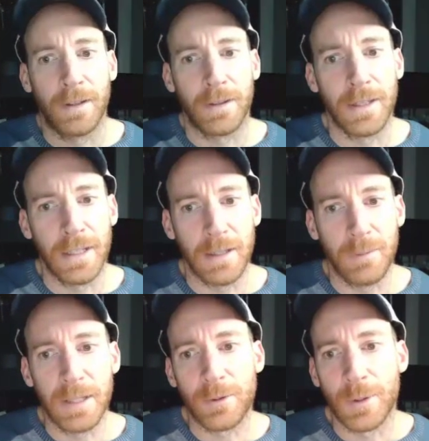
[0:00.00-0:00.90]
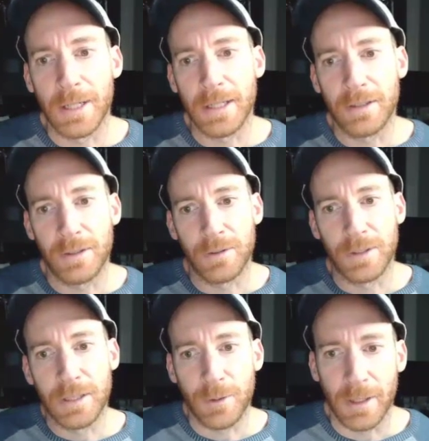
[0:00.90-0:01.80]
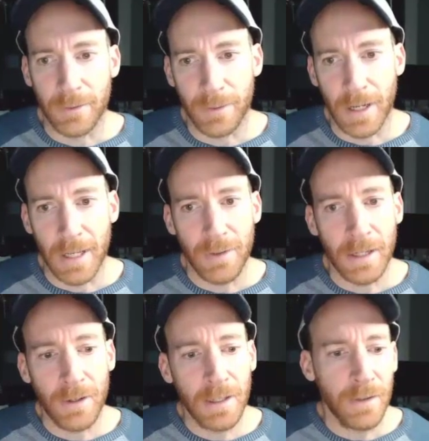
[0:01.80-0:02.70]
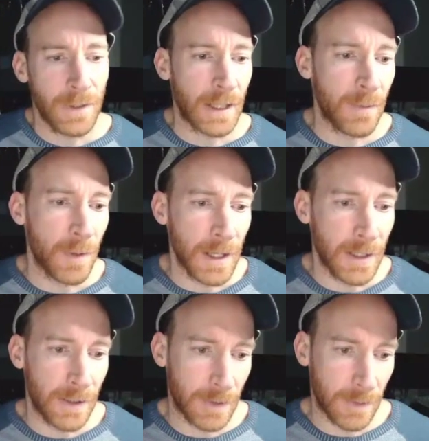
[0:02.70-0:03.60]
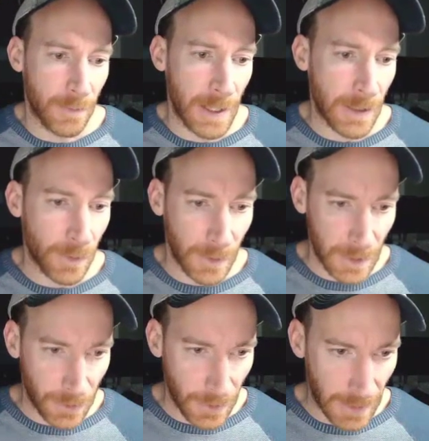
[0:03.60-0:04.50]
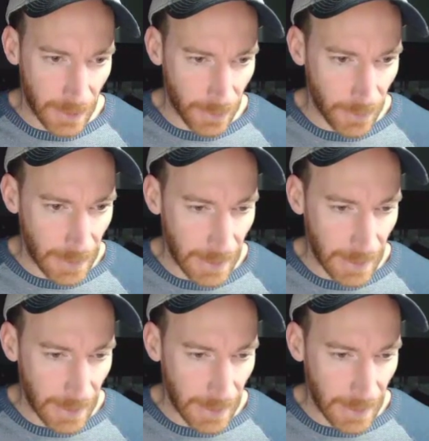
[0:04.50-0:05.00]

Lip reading: the B20 to D25 area that I might manually try to do that.